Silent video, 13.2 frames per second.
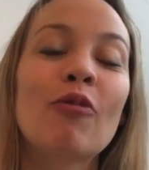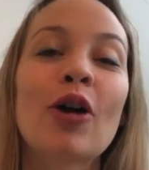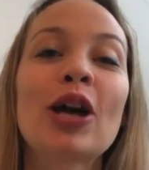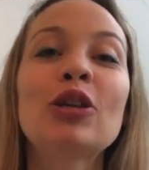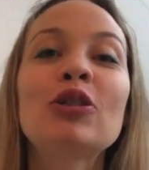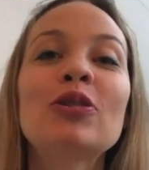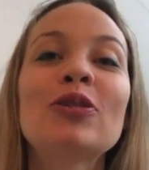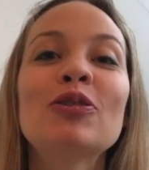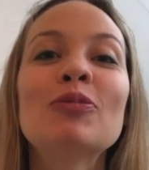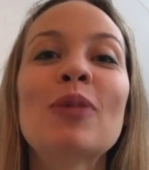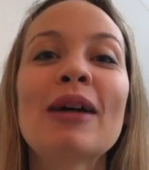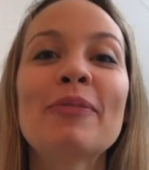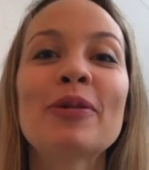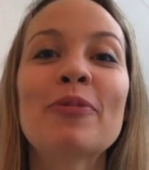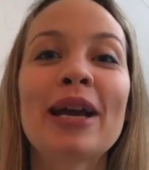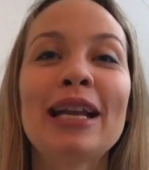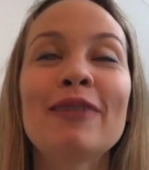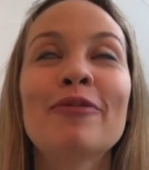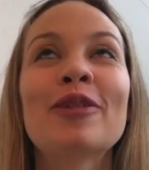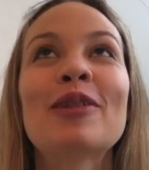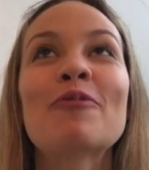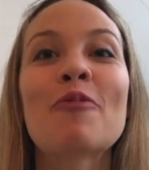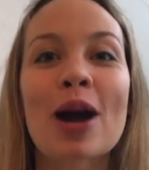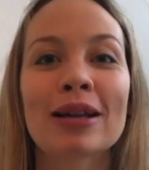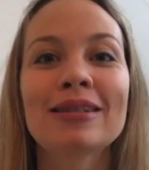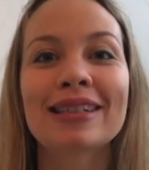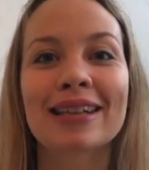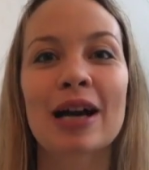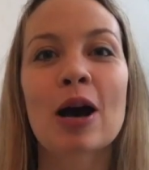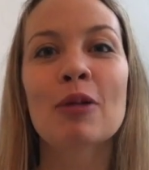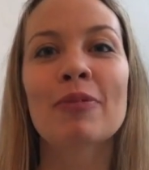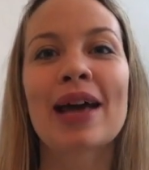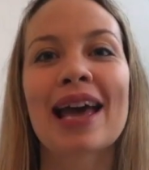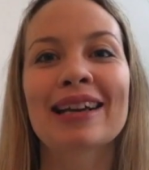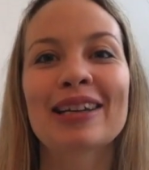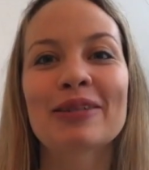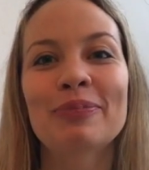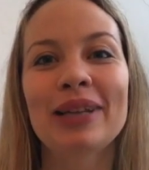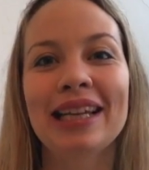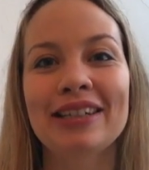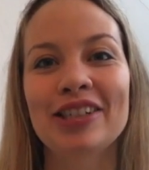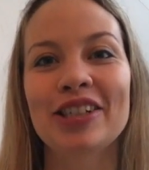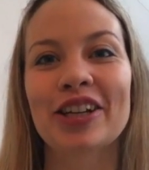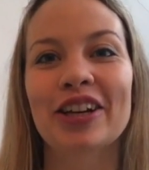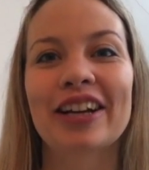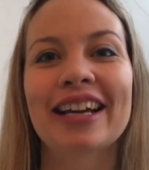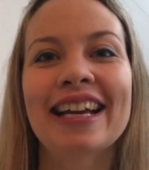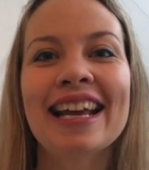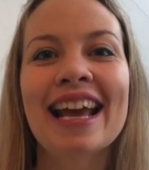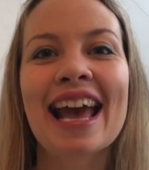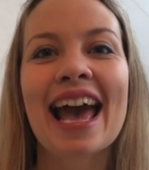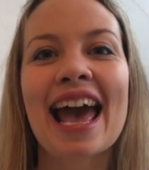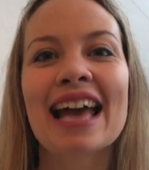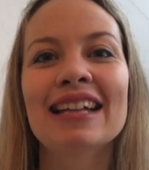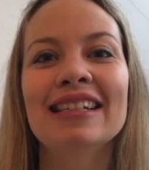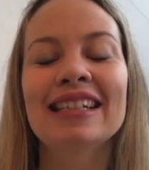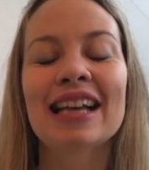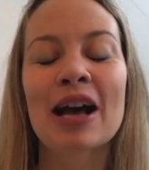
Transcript: why you still might be waiting for the one to come and complete you. And